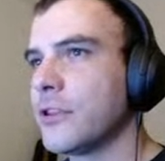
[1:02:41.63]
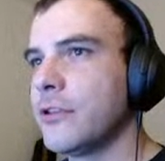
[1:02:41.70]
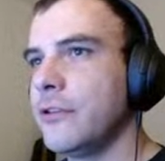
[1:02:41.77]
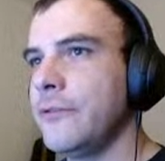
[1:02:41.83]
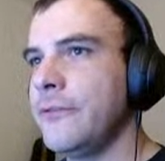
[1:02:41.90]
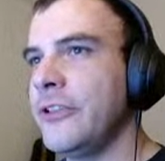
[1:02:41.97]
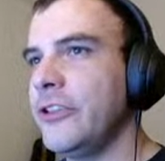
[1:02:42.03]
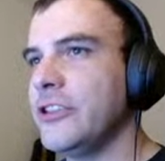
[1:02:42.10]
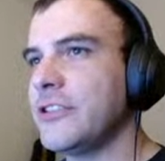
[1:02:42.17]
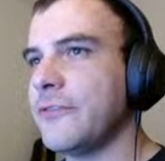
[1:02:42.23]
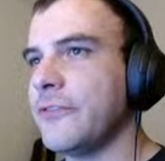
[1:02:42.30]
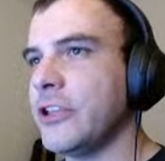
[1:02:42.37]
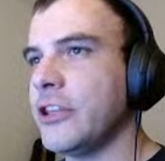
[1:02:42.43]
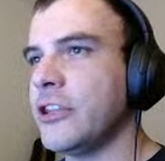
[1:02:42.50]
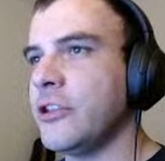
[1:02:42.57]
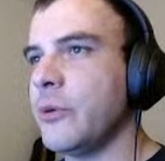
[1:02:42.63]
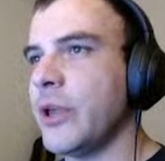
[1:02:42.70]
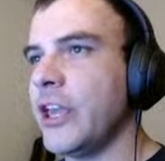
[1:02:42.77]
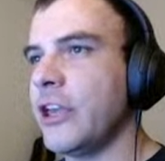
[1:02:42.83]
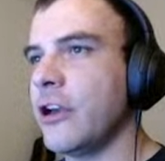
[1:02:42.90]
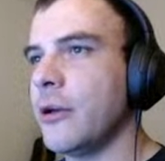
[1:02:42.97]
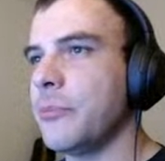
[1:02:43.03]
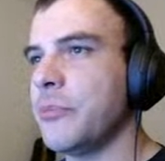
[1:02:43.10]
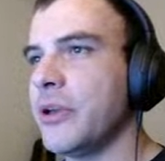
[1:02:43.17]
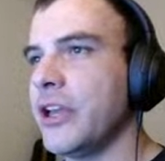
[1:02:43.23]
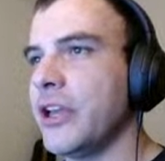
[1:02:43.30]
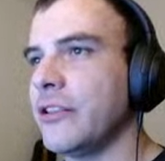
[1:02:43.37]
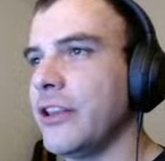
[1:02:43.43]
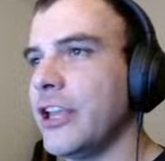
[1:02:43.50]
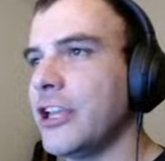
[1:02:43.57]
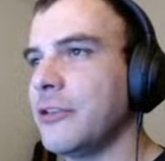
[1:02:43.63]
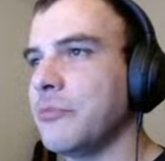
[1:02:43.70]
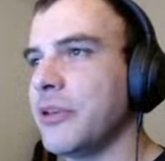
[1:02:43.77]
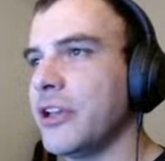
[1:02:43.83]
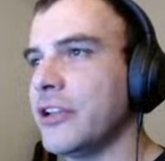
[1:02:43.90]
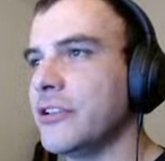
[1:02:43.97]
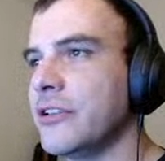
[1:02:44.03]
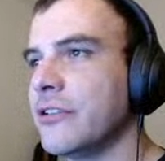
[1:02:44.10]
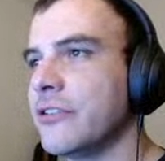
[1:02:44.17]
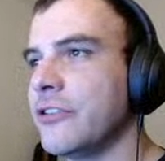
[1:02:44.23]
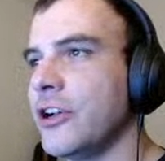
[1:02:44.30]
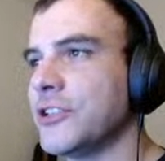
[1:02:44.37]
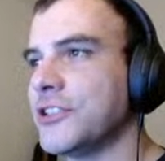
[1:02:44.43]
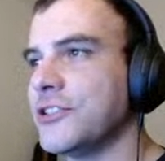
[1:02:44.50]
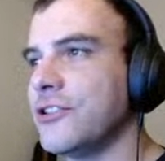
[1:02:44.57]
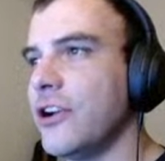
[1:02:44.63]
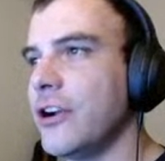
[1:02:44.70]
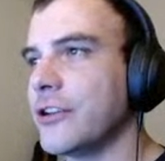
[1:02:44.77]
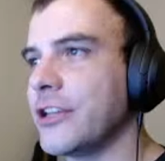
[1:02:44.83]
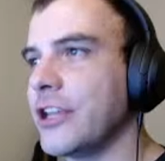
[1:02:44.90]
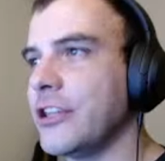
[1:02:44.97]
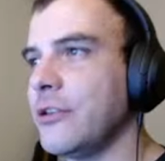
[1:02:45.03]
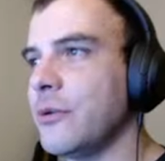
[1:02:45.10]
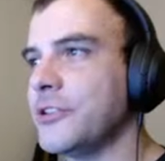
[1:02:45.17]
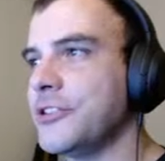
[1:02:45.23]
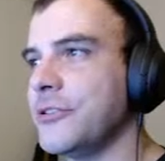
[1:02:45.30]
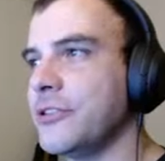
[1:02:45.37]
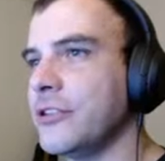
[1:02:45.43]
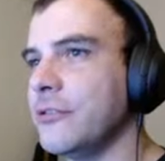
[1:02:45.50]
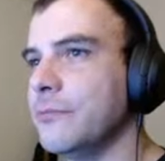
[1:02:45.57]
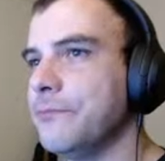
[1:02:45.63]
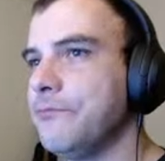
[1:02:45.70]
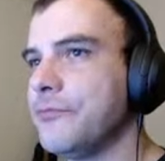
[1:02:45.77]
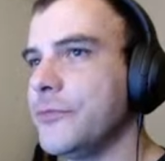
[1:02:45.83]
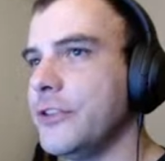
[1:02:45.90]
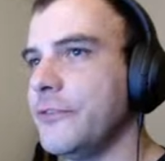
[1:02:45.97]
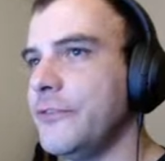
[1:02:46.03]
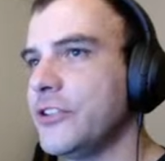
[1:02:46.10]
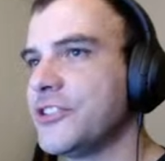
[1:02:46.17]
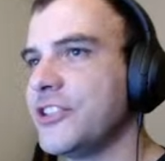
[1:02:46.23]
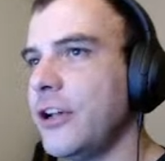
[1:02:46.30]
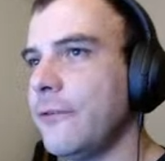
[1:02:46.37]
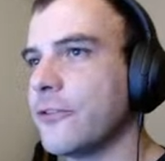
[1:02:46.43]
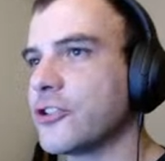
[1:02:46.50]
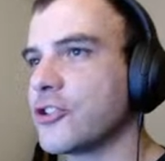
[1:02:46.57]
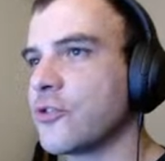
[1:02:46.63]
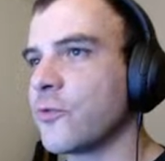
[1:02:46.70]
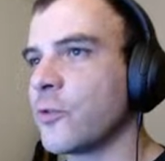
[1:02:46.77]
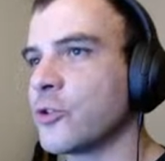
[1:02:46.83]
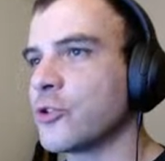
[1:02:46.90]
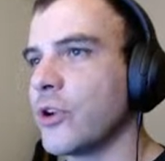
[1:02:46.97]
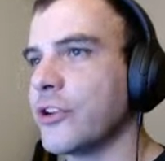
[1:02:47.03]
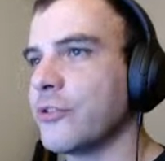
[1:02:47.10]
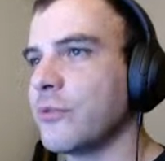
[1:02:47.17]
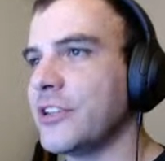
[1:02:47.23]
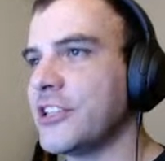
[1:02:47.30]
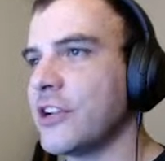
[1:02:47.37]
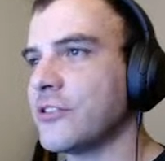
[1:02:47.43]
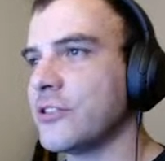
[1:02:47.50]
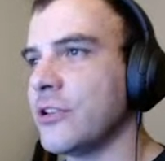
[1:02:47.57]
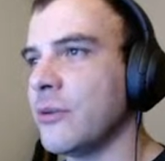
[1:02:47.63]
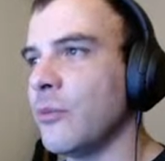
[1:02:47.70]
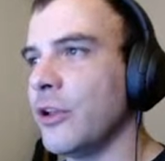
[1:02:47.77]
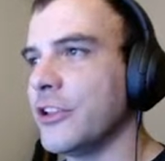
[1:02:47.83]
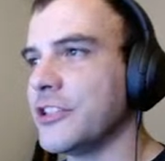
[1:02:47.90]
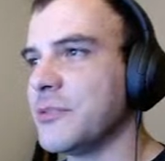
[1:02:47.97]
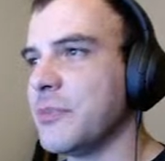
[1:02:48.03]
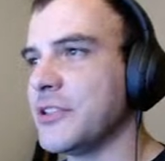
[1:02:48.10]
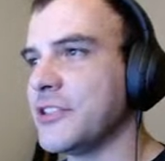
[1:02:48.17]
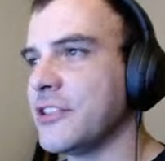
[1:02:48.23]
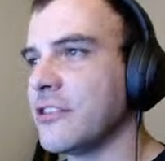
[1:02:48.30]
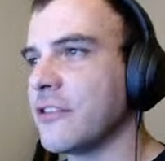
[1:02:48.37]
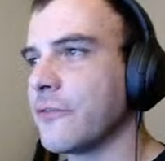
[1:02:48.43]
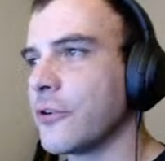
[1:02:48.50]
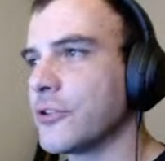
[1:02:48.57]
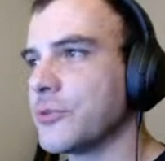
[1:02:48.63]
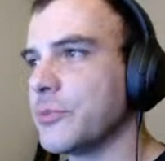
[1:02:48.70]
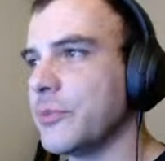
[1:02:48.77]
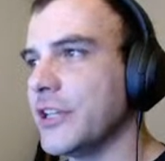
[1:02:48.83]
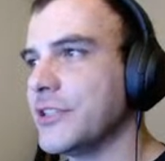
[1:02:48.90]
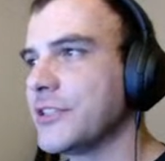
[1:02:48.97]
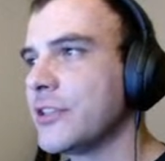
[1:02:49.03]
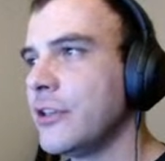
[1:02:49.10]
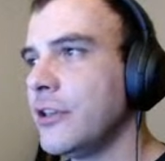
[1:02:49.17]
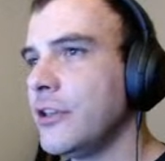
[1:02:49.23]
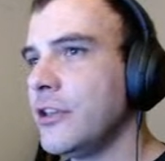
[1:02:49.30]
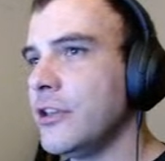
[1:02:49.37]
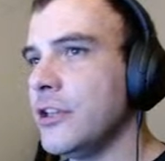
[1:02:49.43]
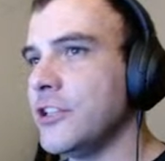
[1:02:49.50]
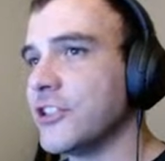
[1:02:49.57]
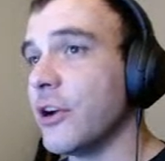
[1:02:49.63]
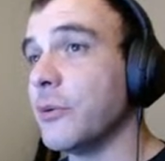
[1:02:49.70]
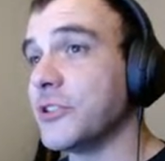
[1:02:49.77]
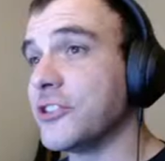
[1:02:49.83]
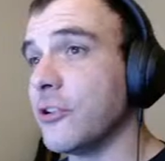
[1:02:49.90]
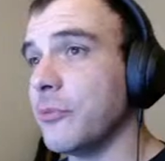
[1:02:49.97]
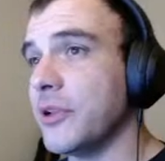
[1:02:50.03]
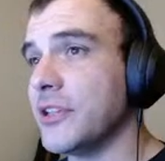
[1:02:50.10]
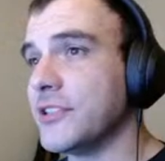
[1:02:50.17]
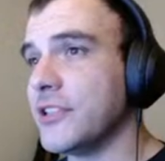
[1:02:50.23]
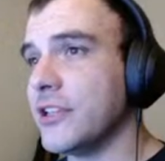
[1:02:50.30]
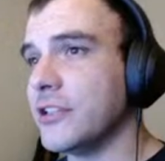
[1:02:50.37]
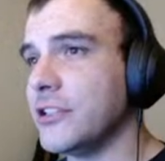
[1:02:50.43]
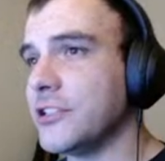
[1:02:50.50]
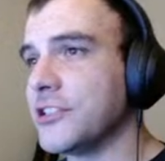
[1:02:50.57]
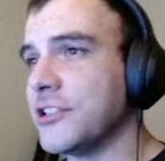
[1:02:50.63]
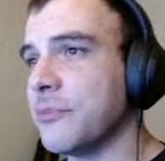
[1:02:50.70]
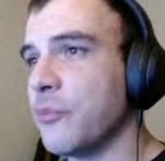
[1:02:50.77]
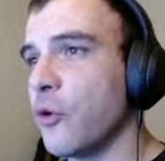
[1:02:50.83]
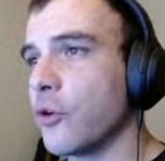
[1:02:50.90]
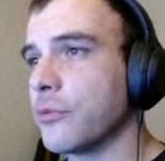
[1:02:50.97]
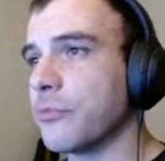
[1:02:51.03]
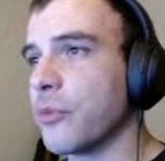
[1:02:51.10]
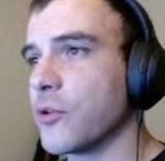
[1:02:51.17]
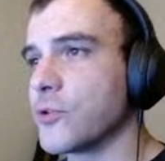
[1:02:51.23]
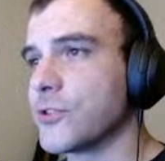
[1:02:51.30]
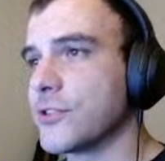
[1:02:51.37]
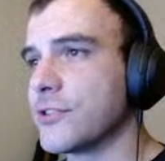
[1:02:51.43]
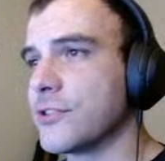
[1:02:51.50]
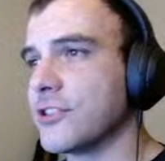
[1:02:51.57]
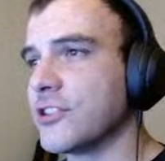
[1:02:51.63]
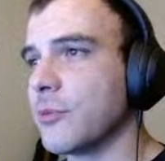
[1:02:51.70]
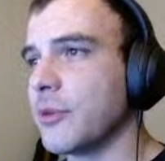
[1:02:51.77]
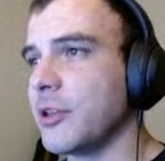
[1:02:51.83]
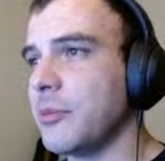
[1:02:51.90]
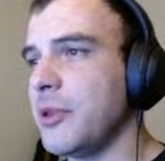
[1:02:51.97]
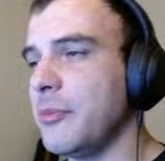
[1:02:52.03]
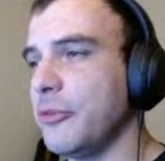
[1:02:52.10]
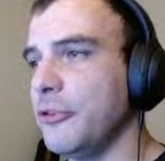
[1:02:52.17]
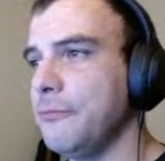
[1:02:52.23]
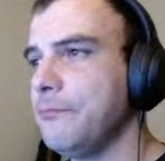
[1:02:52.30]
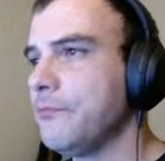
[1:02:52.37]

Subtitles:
Feeling defeated, you hang up and lay in bed, thoughts gnawing at you as you do. You feel selfish for trying to reach out to him while he's busy in the first place. He's always so busy, and he's an important person to so many people.